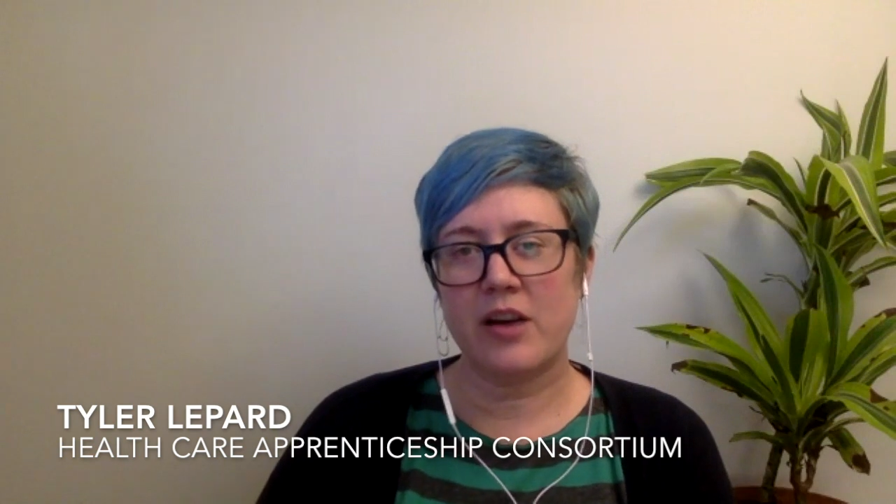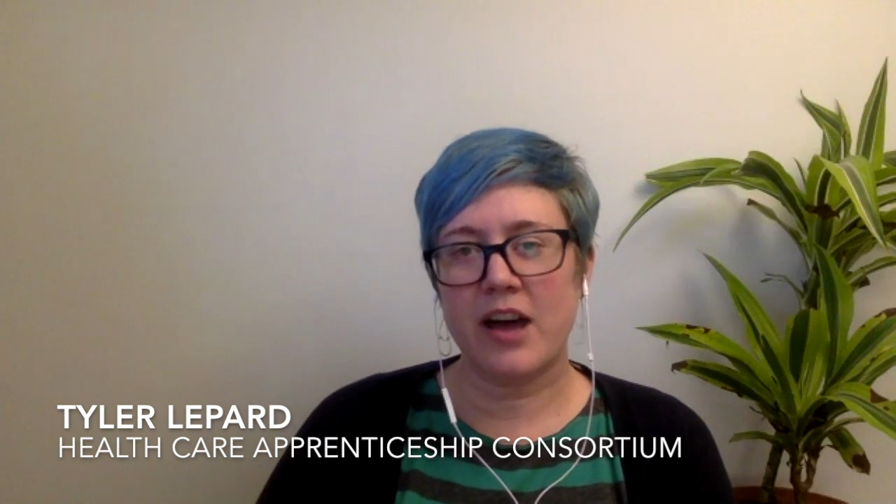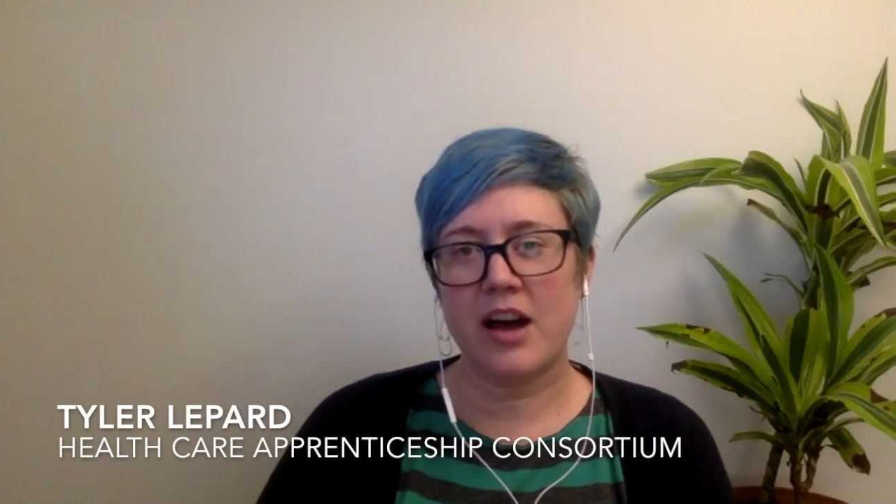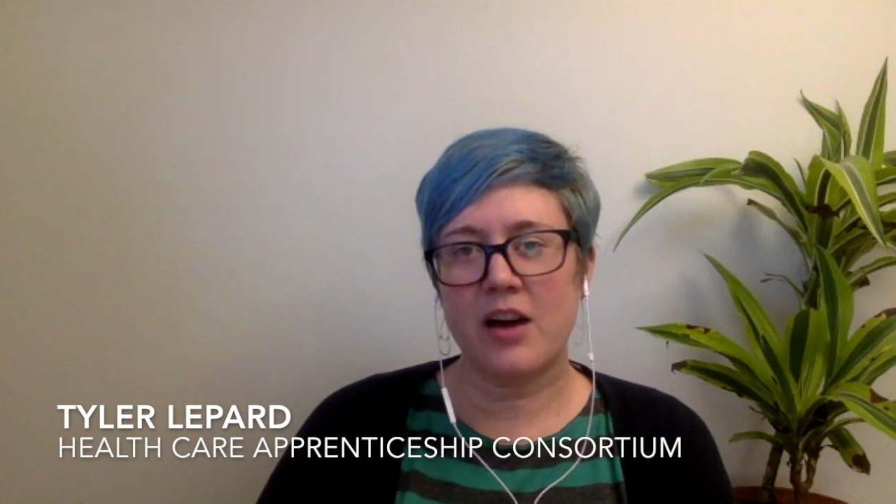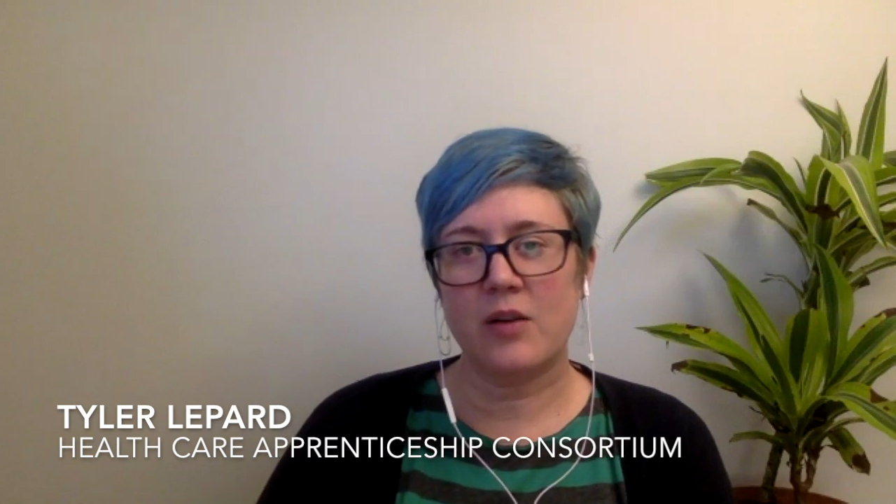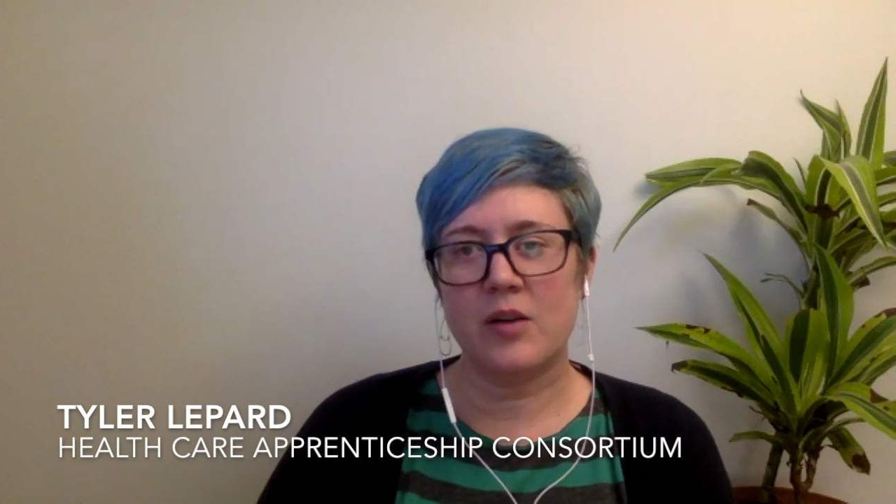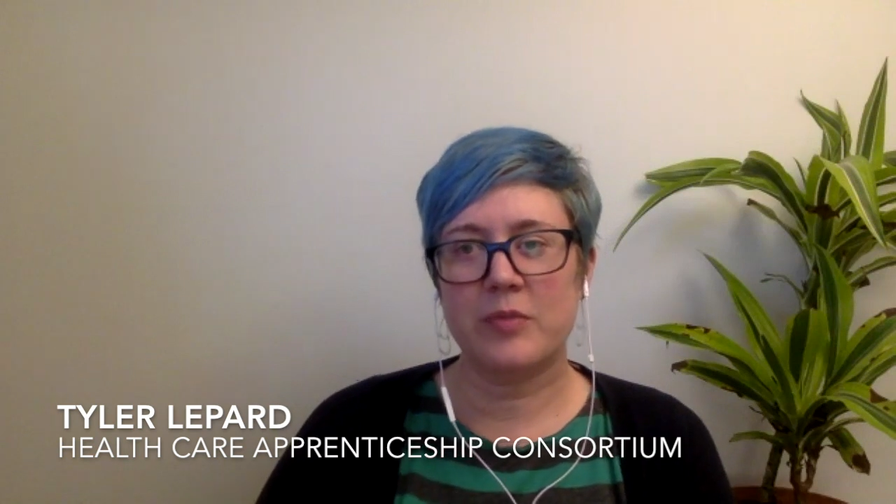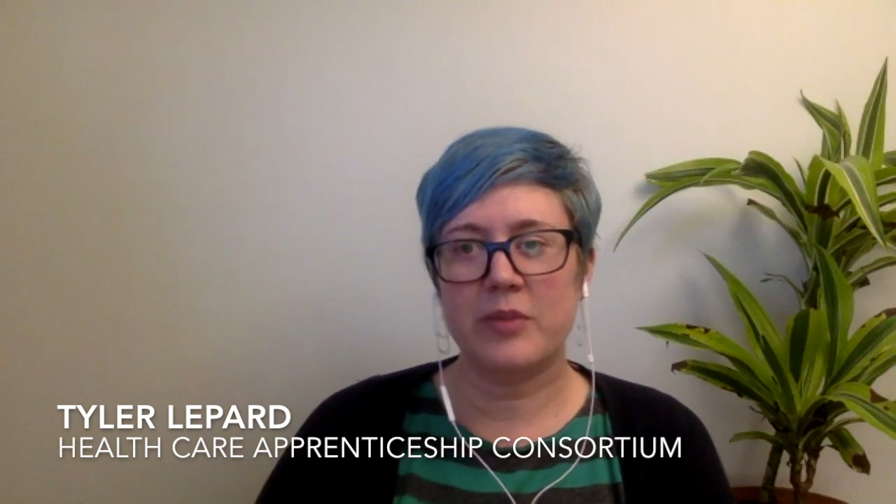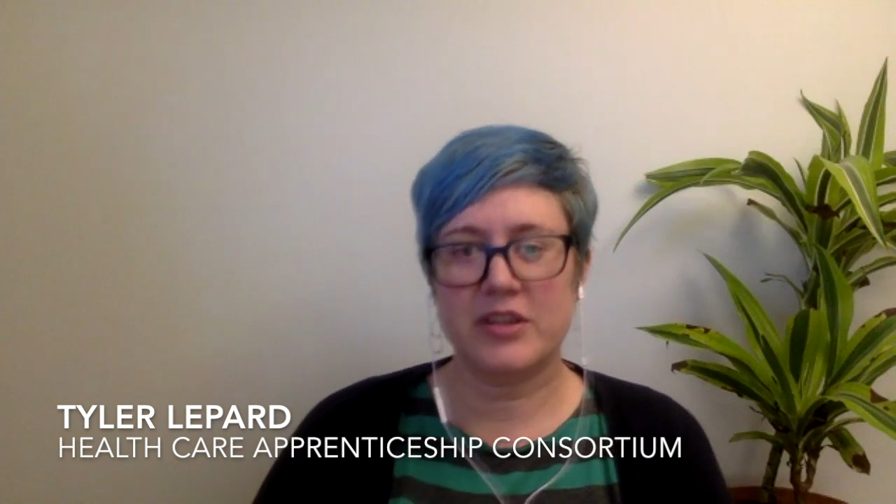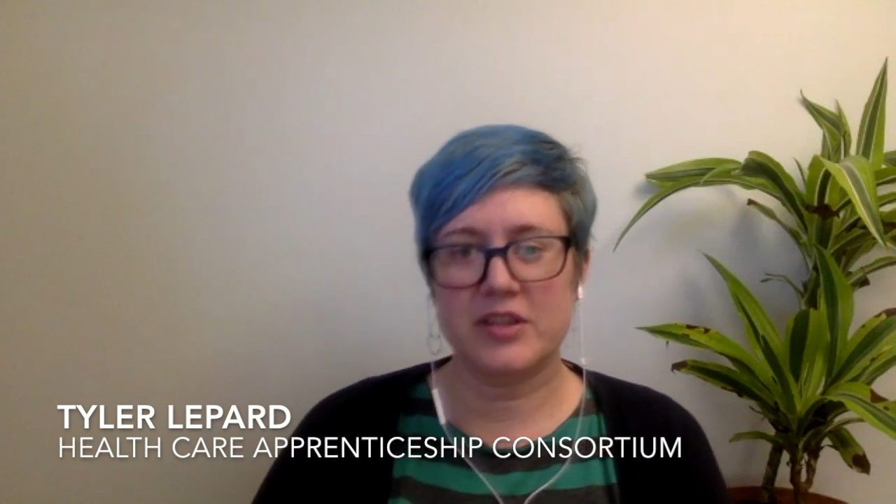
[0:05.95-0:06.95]
how
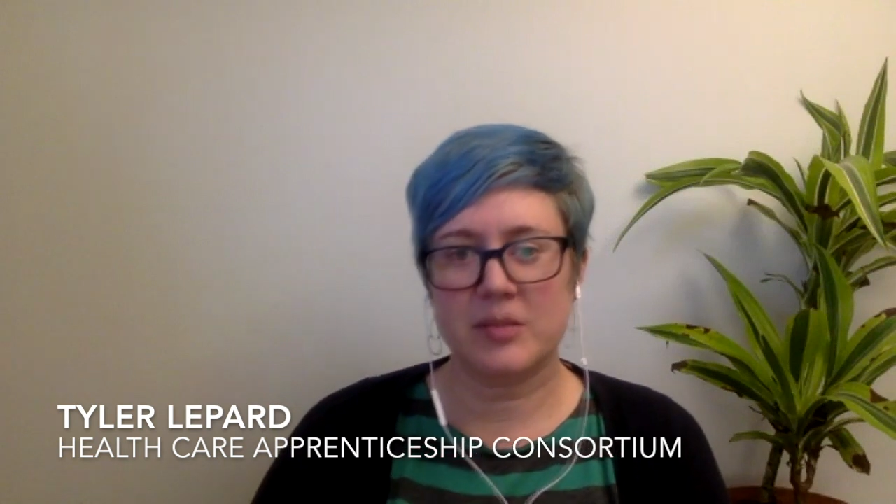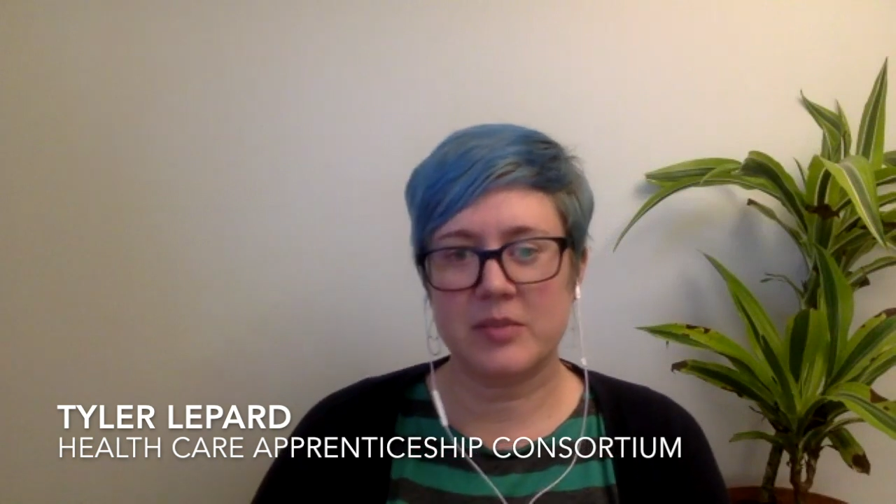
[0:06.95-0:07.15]
apprenticeship